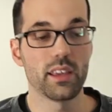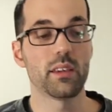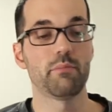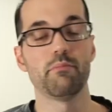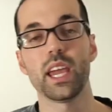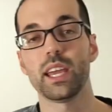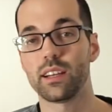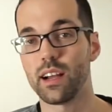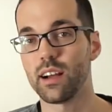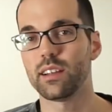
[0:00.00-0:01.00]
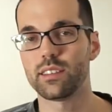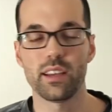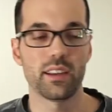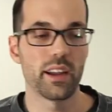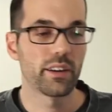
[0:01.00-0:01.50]
the main
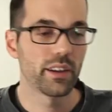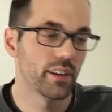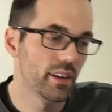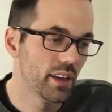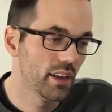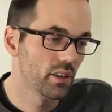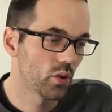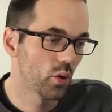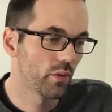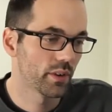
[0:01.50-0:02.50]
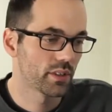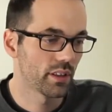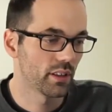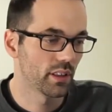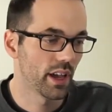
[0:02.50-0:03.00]
content area is over to the